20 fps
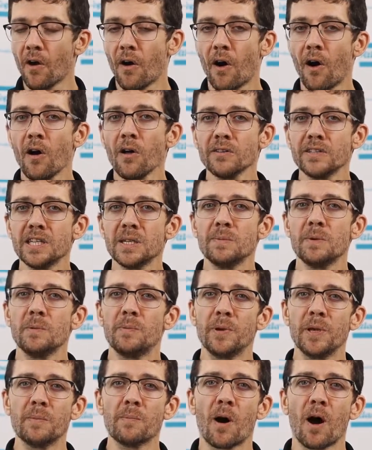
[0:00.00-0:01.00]
All
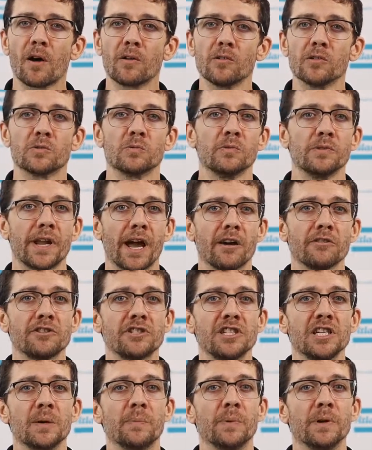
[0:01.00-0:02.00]
TBP models will now
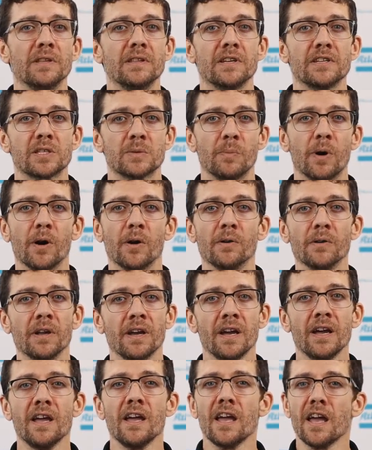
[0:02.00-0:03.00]
ship in this mode,
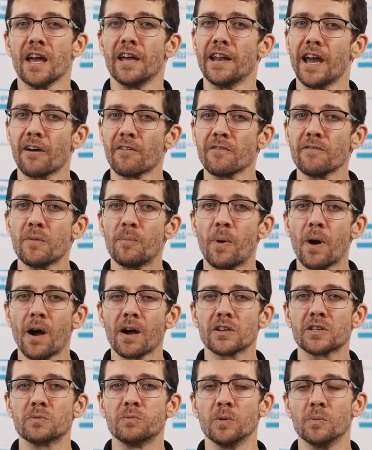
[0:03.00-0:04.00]
and out of the
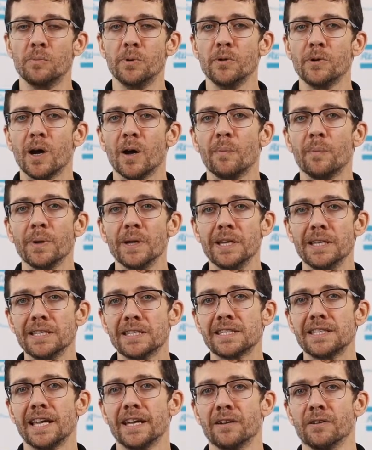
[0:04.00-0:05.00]
box will boot up in
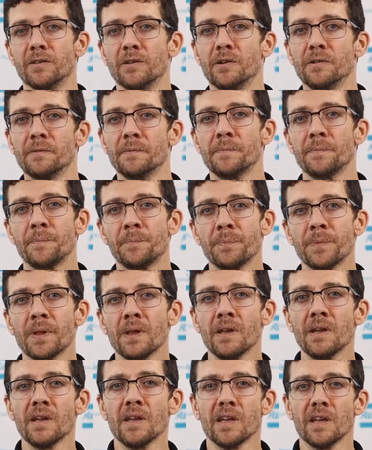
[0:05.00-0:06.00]
standalone.
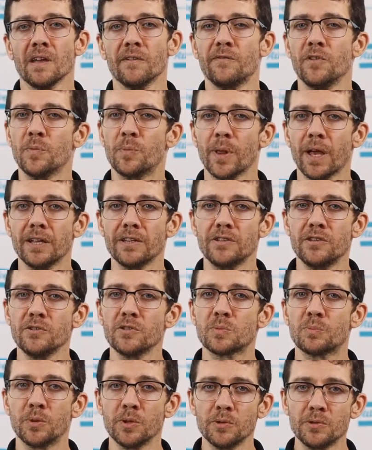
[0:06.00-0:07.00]
If you plan to
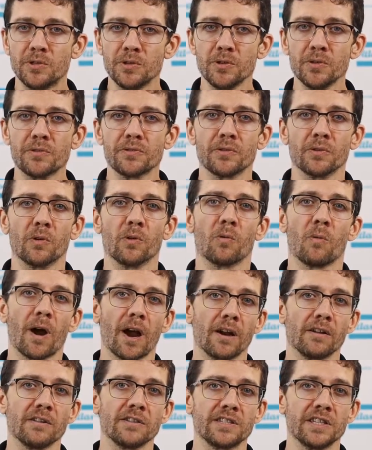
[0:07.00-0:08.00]
use Bluetooth or
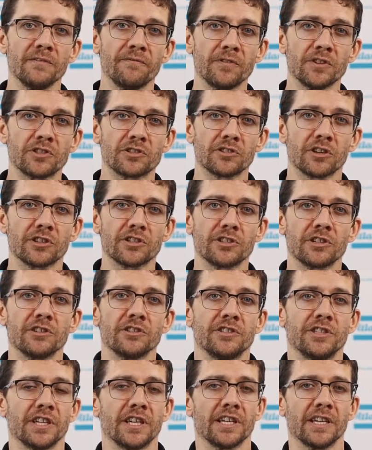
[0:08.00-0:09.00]
wireless infrastructure
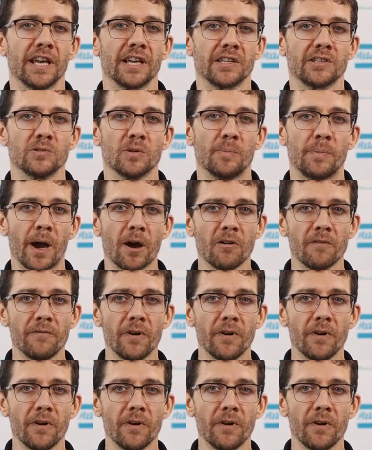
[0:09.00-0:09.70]
to connect to a power